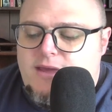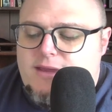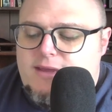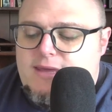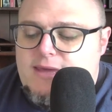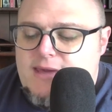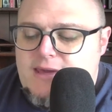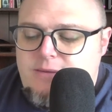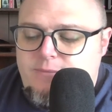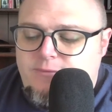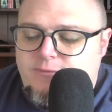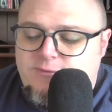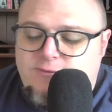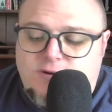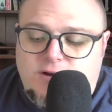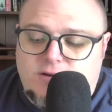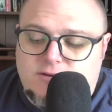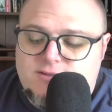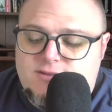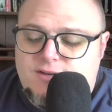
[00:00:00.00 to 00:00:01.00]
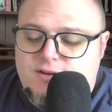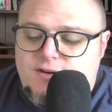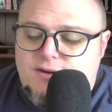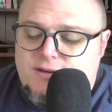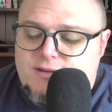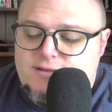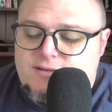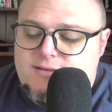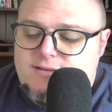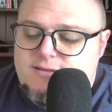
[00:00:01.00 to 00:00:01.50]
Keep
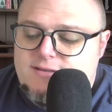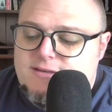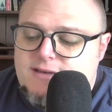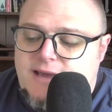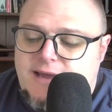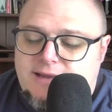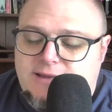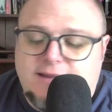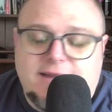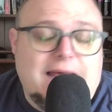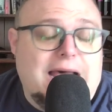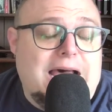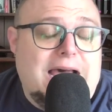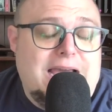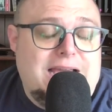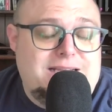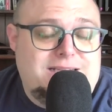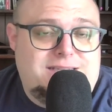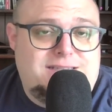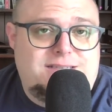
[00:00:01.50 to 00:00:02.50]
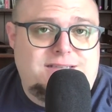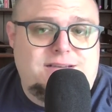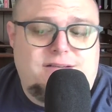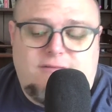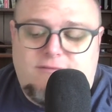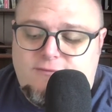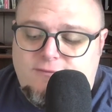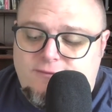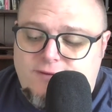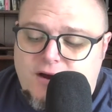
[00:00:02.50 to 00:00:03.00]
falsehoods and lies
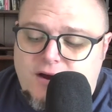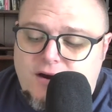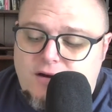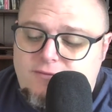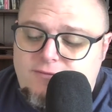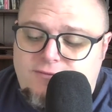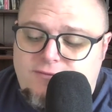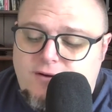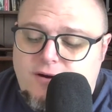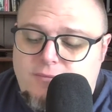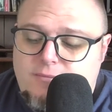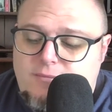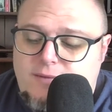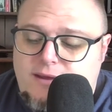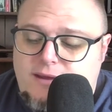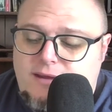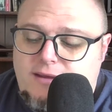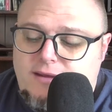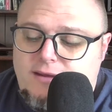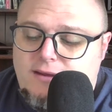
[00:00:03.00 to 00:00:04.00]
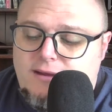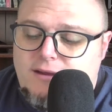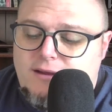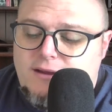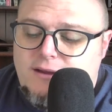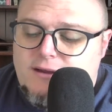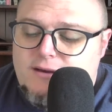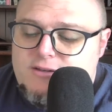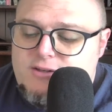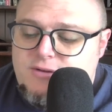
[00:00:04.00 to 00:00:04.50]
far from me."
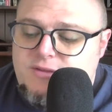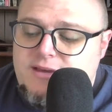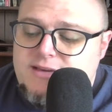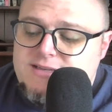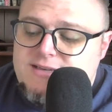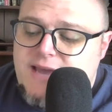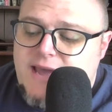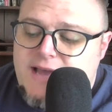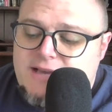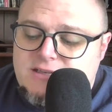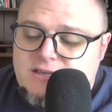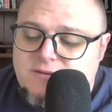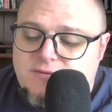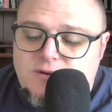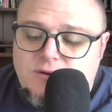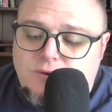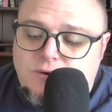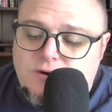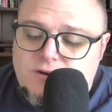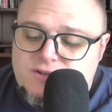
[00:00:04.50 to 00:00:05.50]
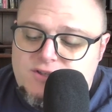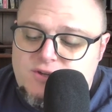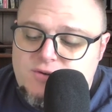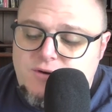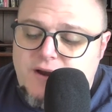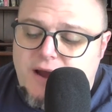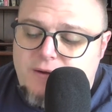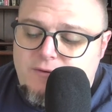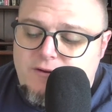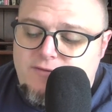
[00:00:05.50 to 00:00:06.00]
Two things I ask of you, Lord. Do
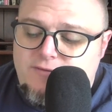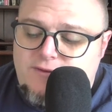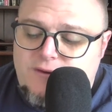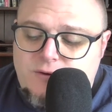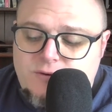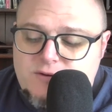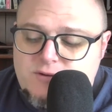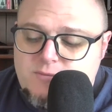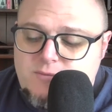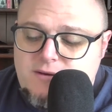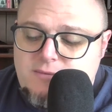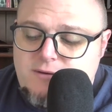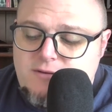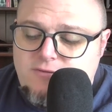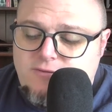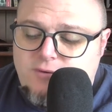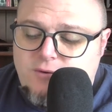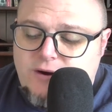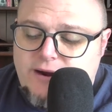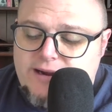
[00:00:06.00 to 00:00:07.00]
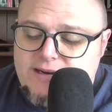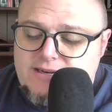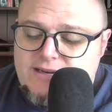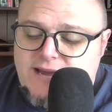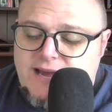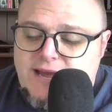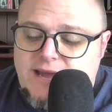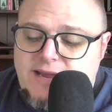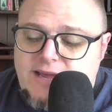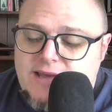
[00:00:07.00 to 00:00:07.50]
not refuse me before I
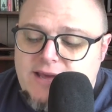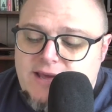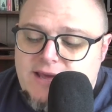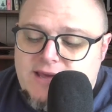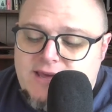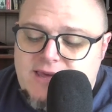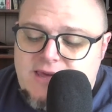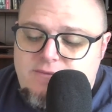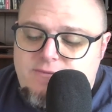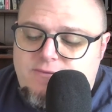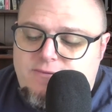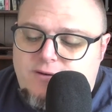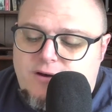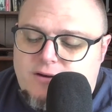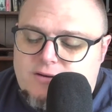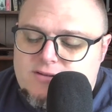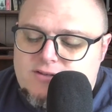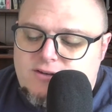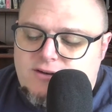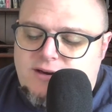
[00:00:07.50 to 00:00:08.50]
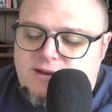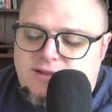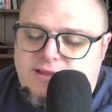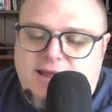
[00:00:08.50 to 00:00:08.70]
die. Keep falsehood and